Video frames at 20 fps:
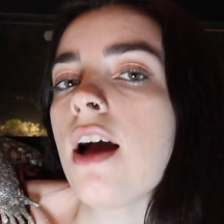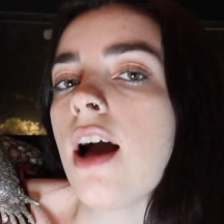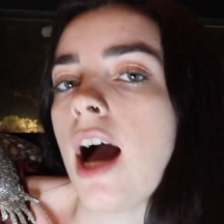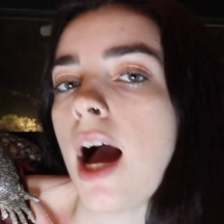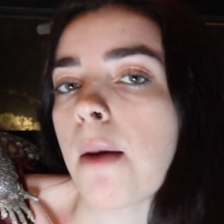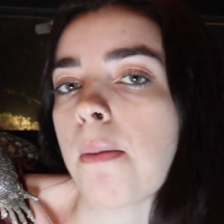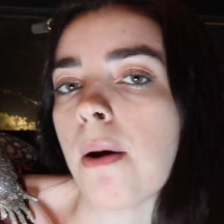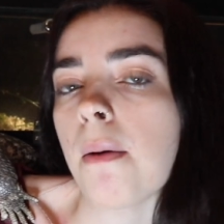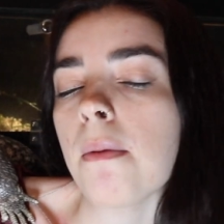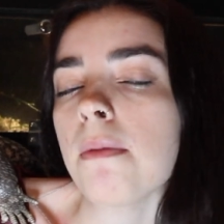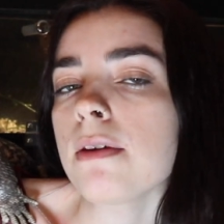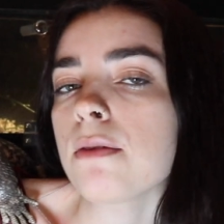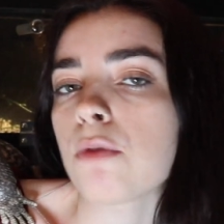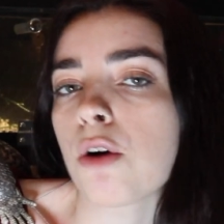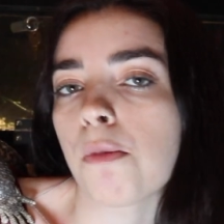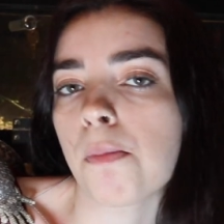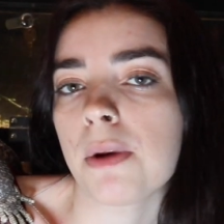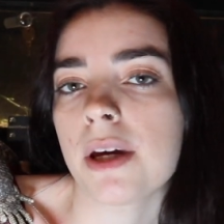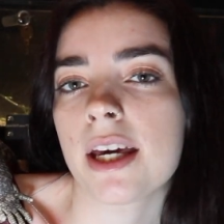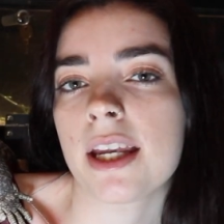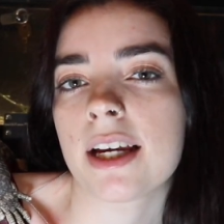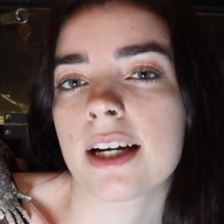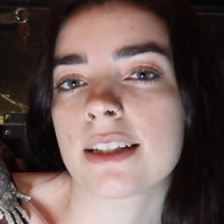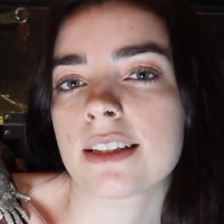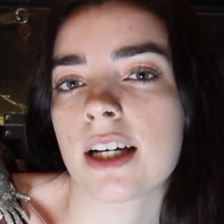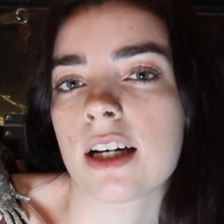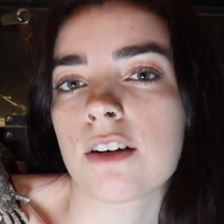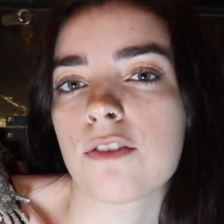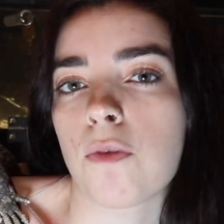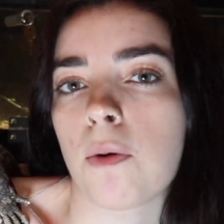I probably won't be getting a
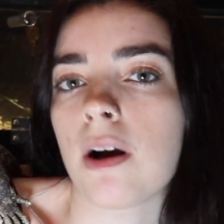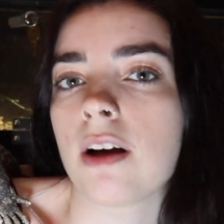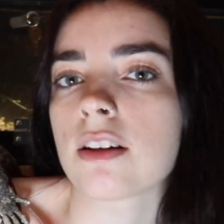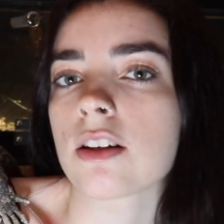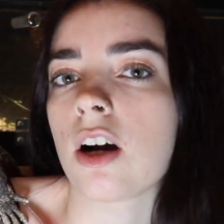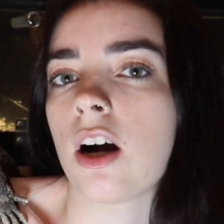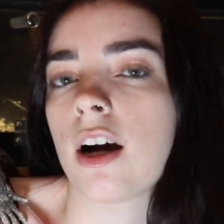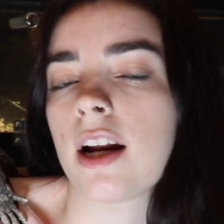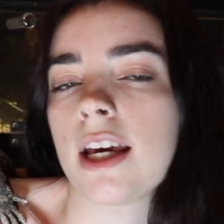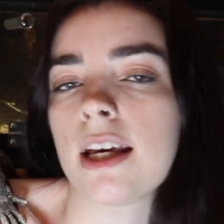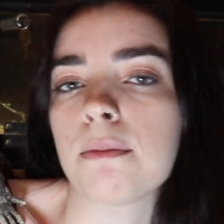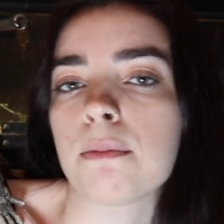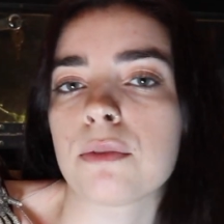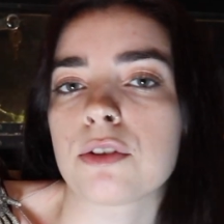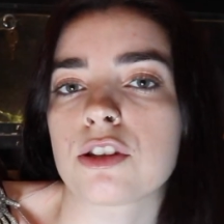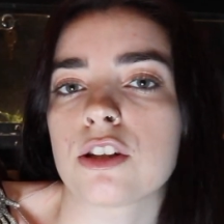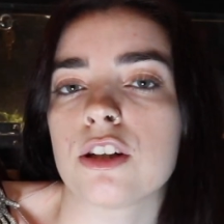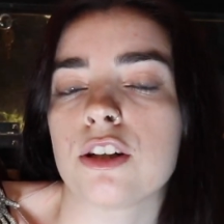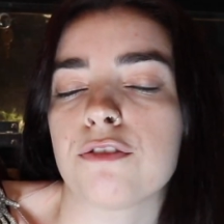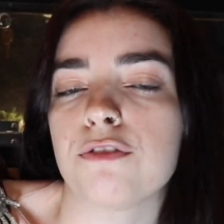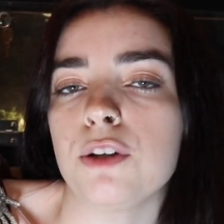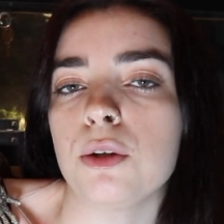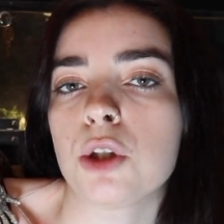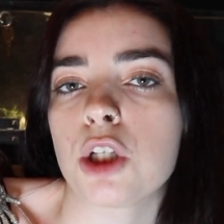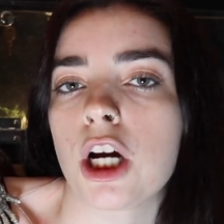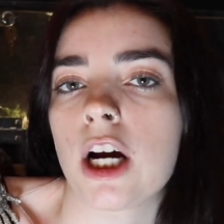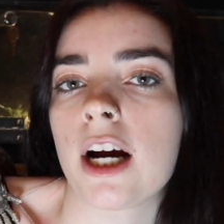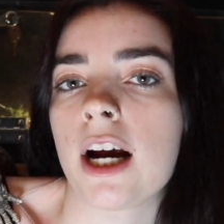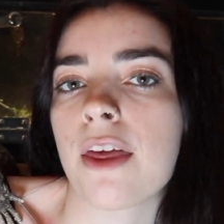ton of wild caught animals in the future.